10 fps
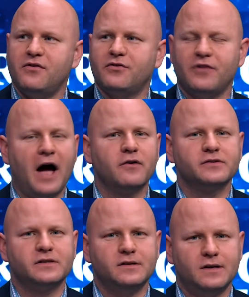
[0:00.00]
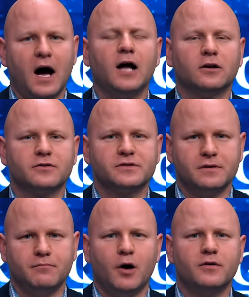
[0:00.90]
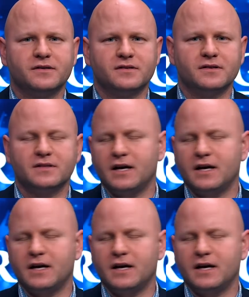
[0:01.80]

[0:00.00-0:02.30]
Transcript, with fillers: thousand dollars in bonuses,